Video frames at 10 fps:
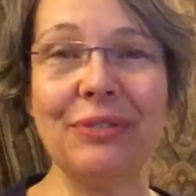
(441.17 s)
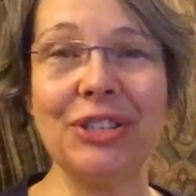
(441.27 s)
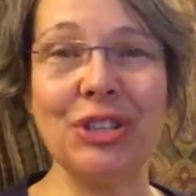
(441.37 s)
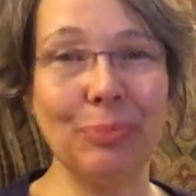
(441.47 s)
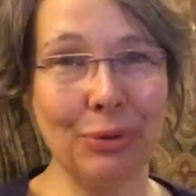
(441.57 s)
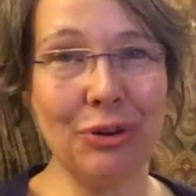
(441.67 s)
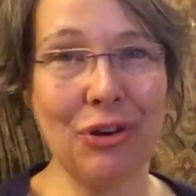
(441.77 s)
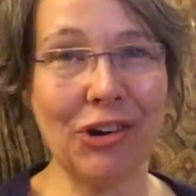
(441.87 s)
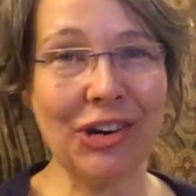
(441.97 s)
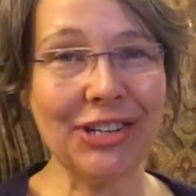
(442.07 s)
veggie
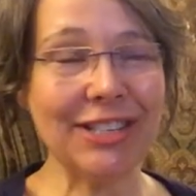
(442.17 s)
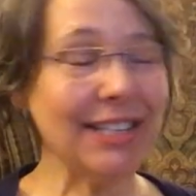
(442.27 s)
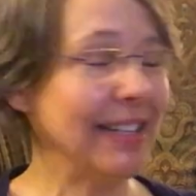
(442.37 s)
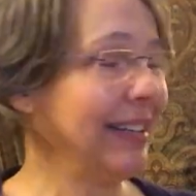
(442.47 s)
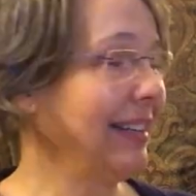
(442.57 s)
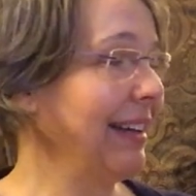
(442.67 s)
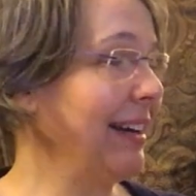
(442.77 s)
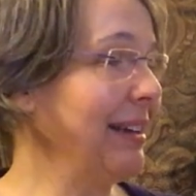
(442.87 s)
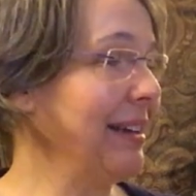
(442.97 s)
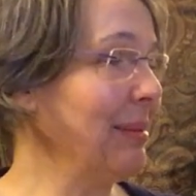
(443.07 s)
pakoras.
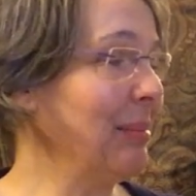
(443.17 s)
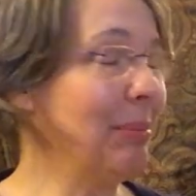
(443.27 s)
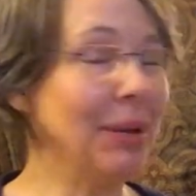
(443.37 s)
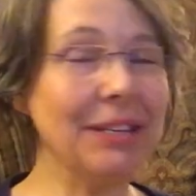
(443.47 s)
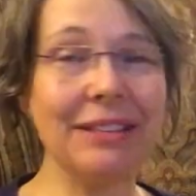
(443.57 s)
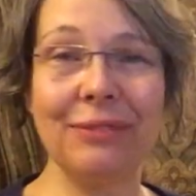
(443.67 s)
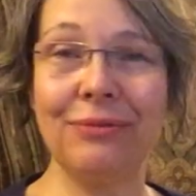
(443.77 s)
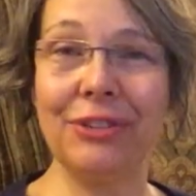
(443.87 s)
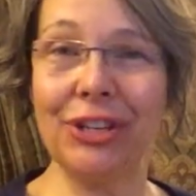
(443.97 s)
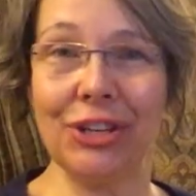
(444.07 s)
I made that
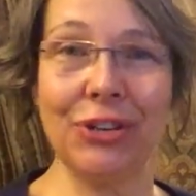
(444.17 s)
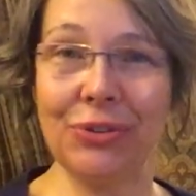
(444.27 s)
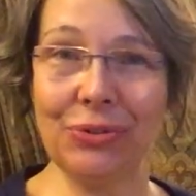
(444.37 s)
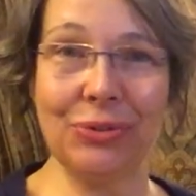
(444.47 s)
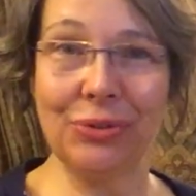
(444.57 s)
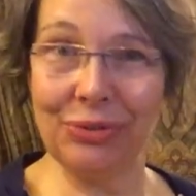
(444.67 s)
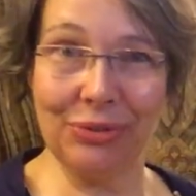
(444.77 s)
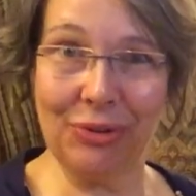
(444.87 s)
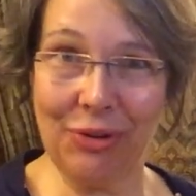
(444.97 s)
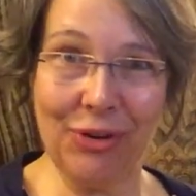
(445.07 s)
video
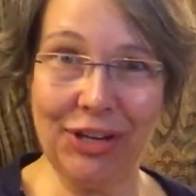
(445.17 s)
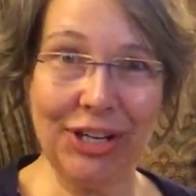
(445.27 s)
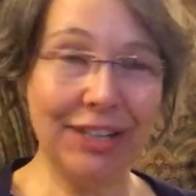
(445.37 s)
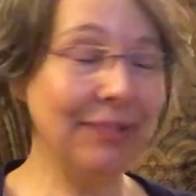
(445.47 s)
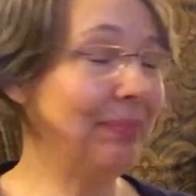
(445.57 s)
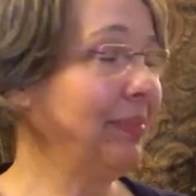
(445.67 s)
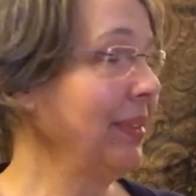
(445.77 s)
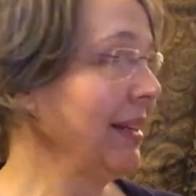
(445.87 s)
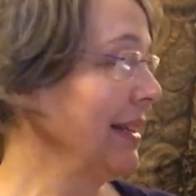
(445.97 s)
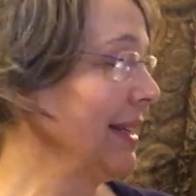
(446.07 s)
earlier.
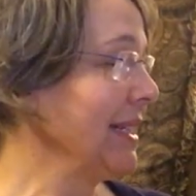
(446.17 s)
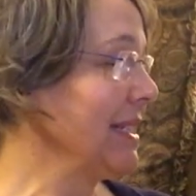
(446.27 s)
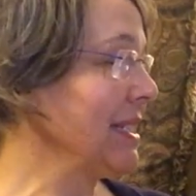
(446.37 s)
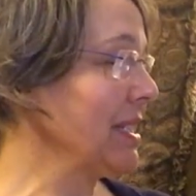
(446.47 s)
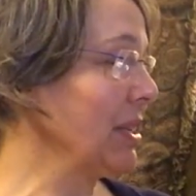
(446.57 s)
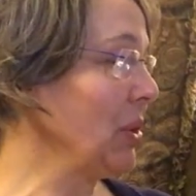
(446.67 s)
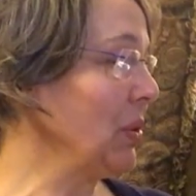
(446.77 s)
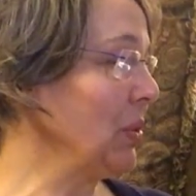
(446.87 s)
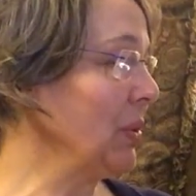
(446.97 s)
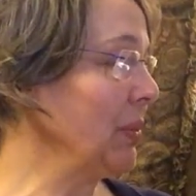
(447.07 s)

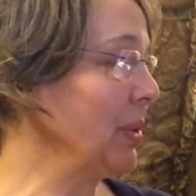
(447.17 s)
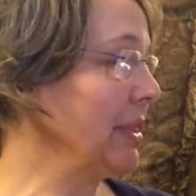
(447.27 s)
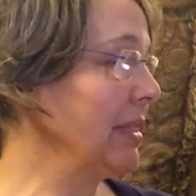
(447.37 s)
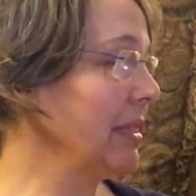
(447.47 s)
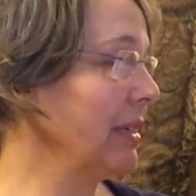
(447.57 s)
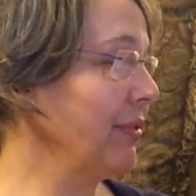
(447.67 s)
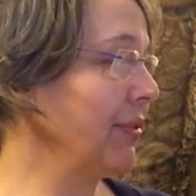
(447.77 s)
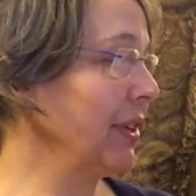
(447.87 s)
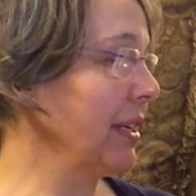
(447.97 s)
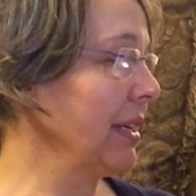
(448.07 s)
So, what did I
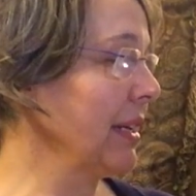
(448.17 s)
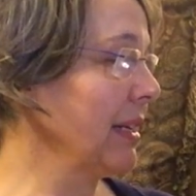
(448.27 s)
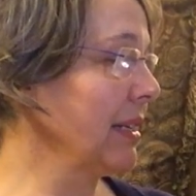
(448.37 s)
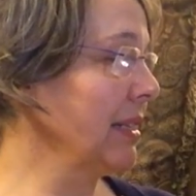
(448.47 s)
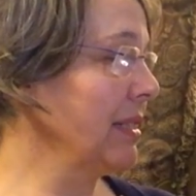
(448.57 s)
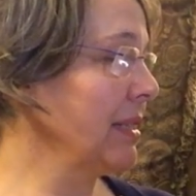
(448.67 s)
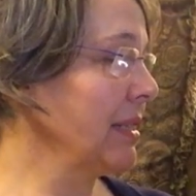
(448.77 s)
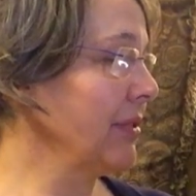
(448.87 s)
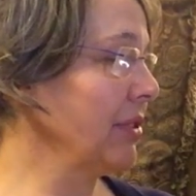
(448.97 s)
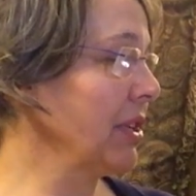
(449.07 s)
forget?
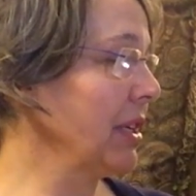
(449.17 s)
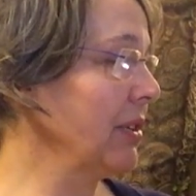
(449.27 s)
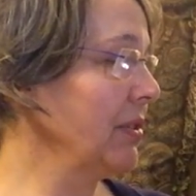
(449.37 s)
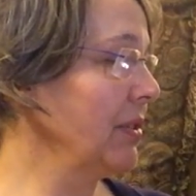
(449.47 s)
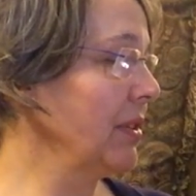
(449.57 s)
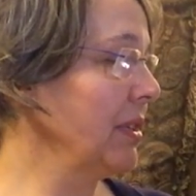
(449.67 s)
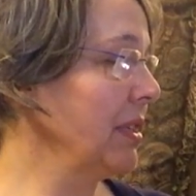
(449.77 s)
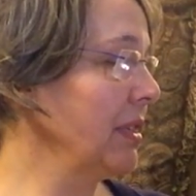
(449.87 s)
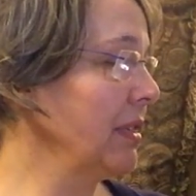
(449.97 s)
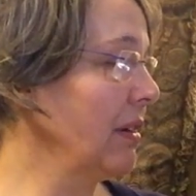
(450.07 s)
Avocado,
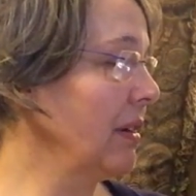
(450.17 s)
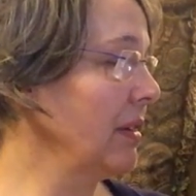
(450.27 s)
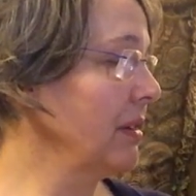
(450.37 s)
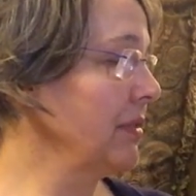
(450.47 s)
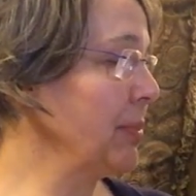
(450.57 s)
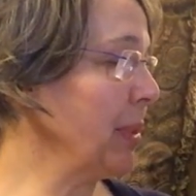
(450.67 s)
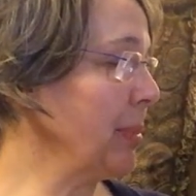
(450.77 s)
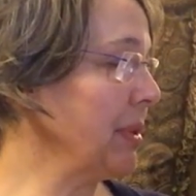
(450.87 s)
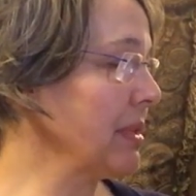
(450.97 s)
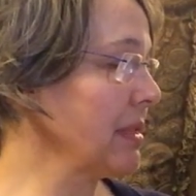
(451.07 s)
onion, olives,
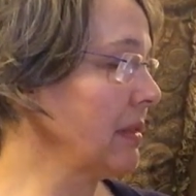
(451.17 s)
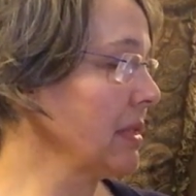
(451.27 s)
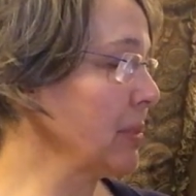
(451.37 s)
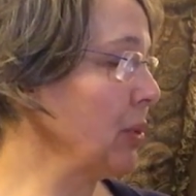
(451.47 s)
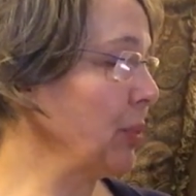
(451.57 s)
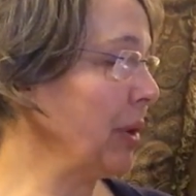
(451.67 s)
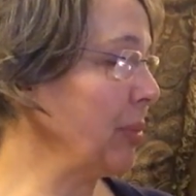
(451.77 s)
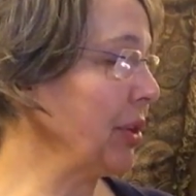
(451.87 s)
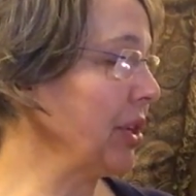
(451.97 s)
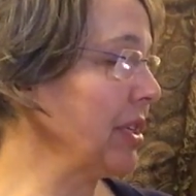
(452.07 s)
pepper, salt, smoked
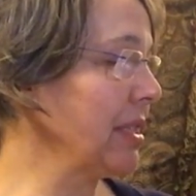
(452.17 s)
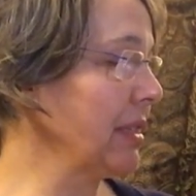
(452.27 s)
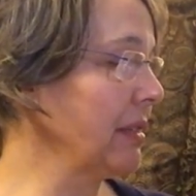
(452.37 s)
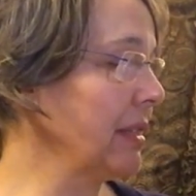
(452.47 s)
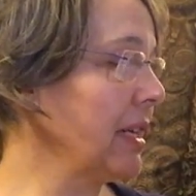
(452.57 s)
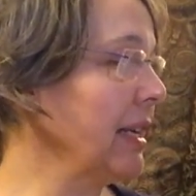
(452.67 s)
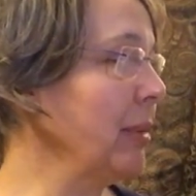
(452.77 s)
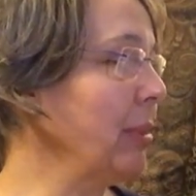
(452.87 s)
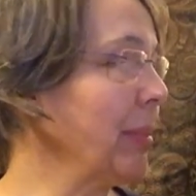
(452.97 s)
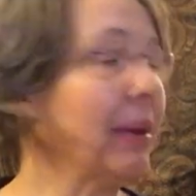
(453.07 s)
paprika, dill, and
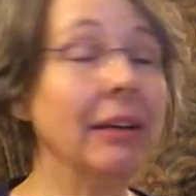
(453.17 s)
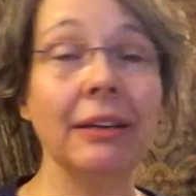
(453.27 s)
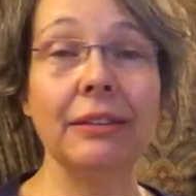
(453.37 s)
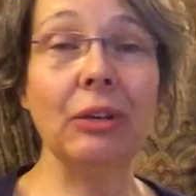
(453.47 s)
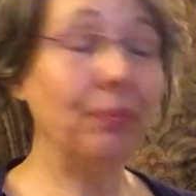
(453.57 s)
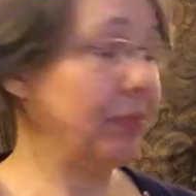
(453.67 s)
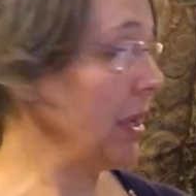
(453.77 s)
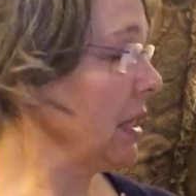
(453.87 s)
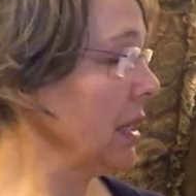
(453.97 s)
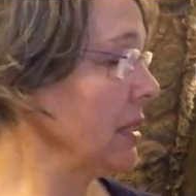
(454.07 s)
cayenne pepper. No,
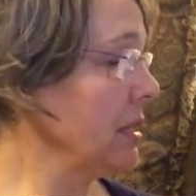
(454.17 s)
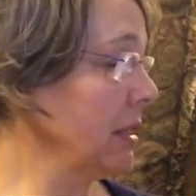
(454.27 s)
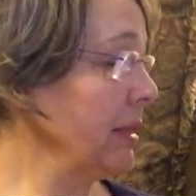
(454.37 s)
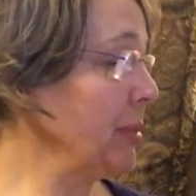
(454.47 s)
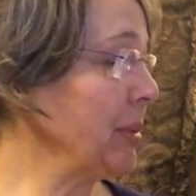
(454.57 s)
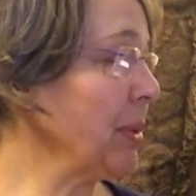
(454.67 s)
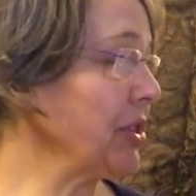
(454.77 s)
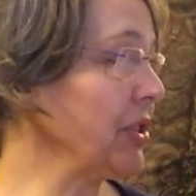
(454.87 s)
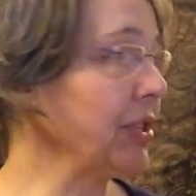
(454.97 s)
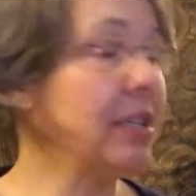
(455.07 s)
and a little bit
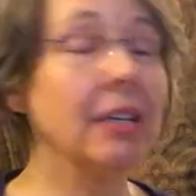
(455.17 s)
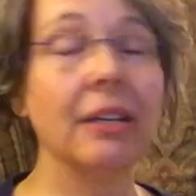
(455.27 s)
mustard.